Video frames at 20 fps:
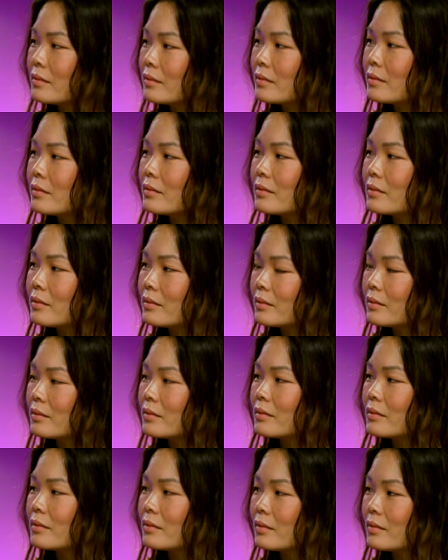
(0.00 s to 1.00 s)

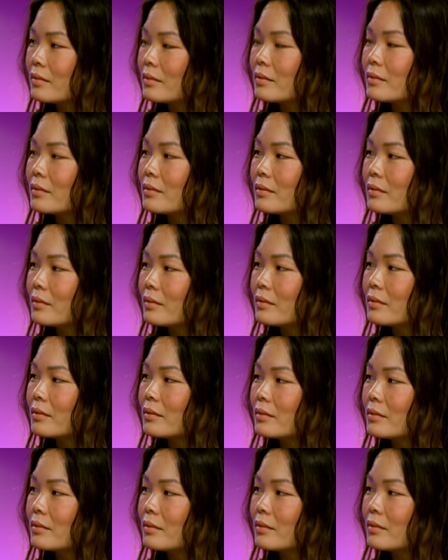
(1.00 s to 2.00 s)

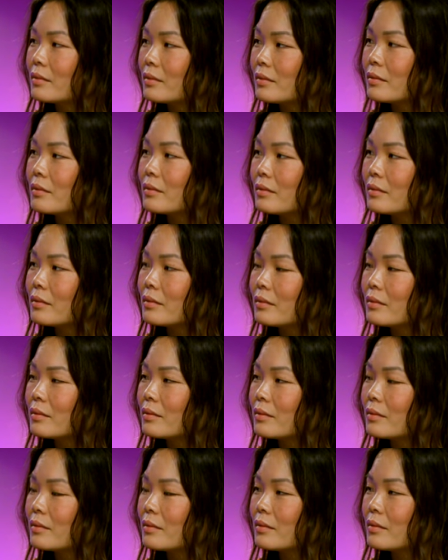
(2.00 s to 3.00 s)

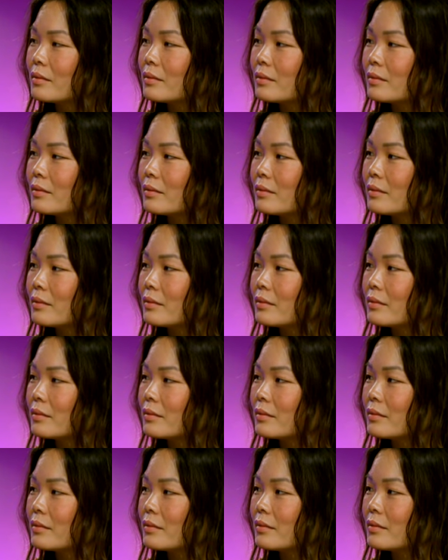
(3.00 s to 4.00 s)

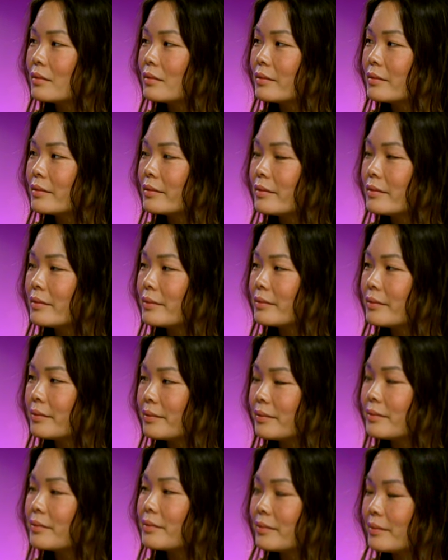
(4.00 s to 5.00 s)

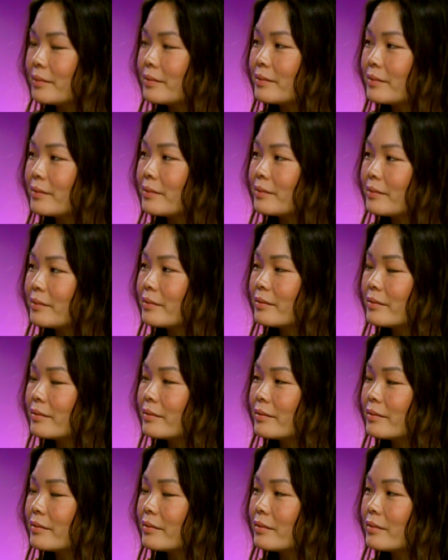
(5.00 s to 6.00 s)

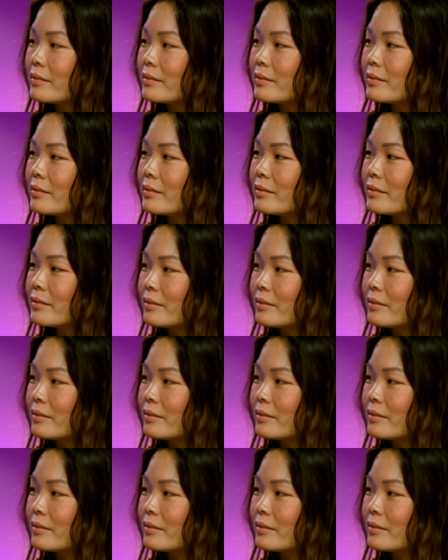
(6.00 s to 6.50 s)
(not speaking)